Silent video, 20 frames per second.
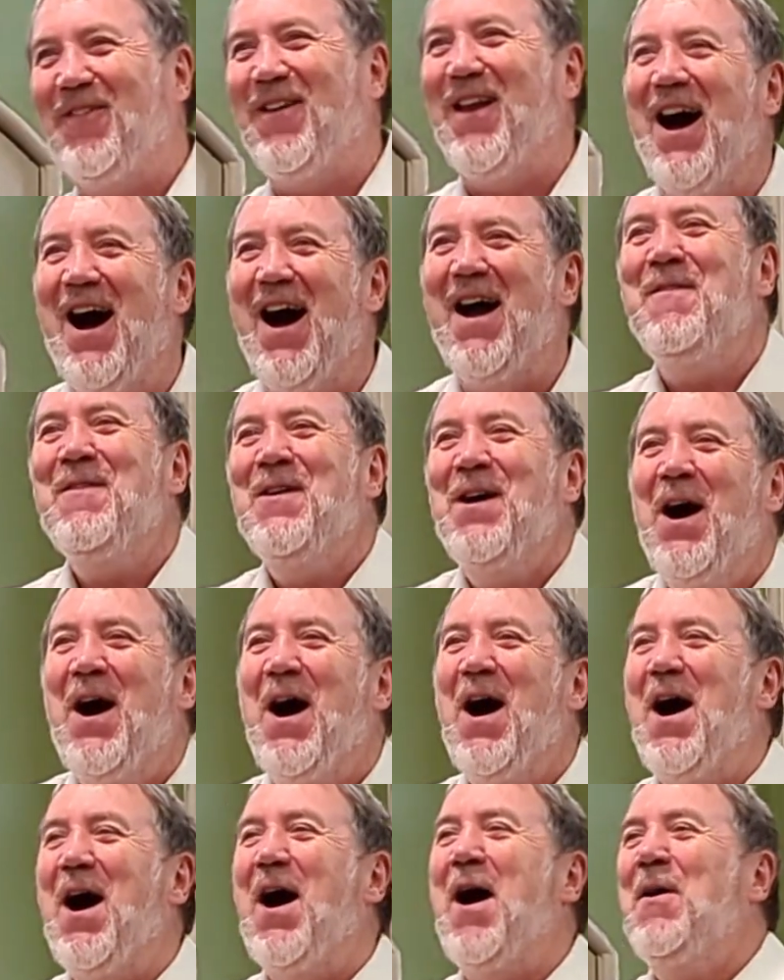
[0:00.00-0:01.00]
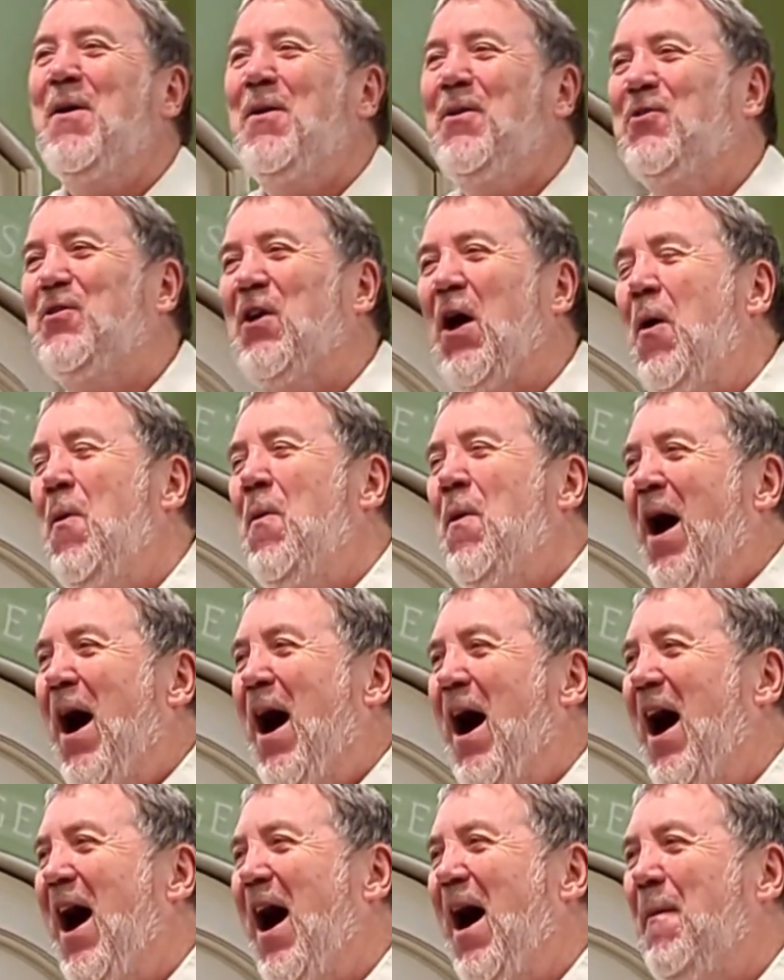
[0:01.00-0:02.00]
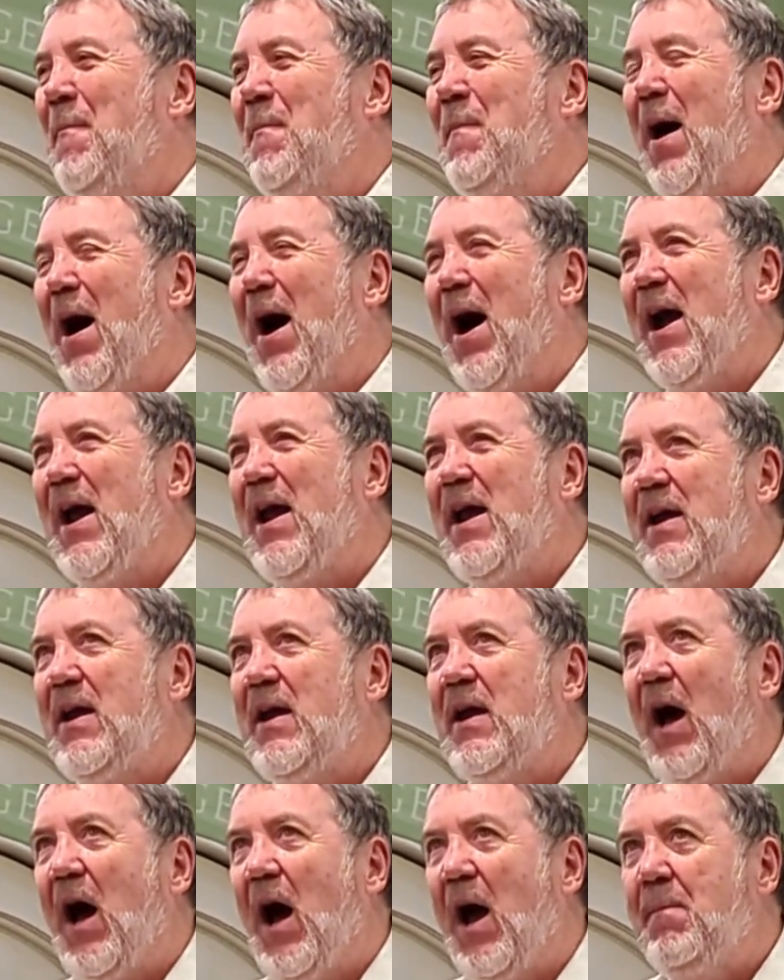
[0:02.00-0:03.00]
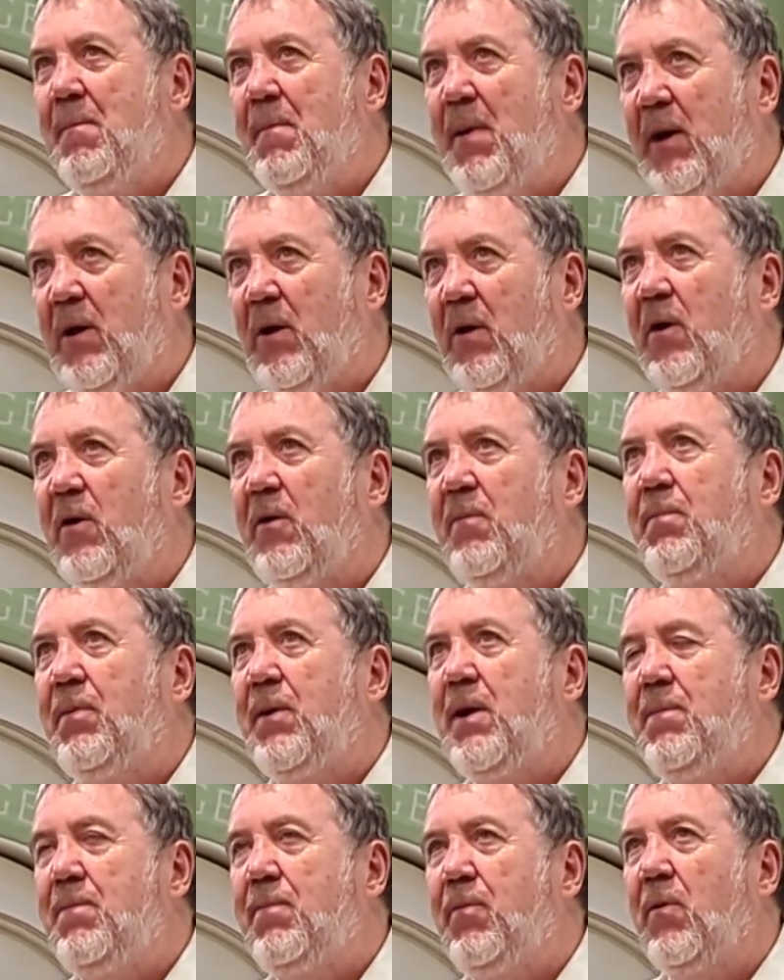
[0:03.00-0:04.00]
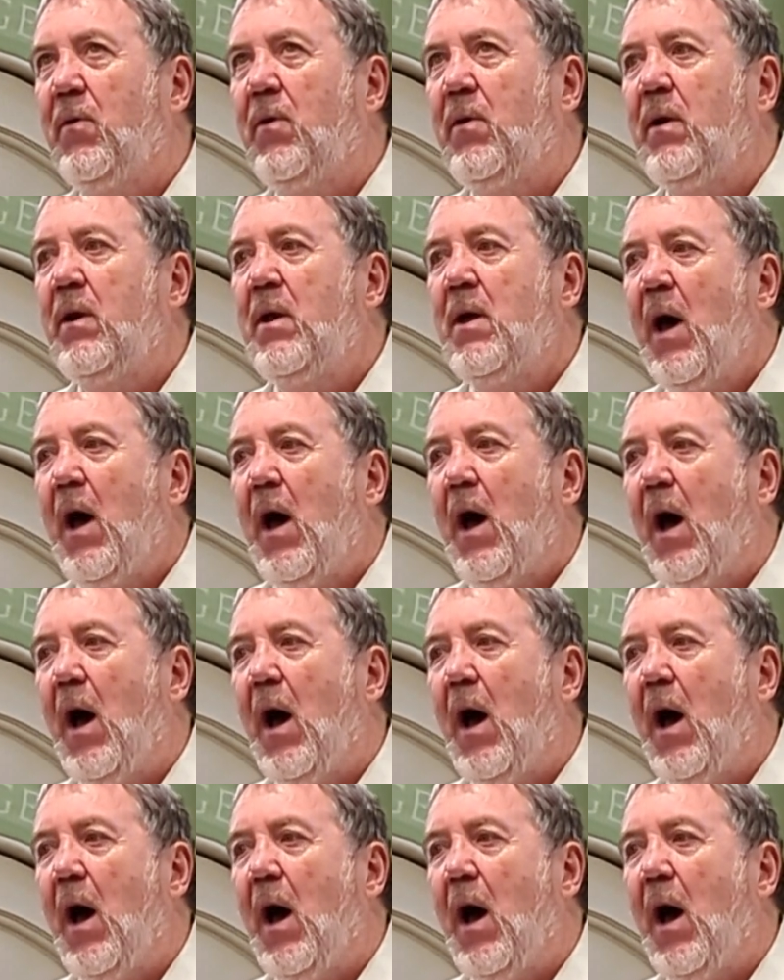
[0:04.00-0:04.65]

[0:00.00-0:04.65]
fly. Uh, so um, I, I met a lot of people,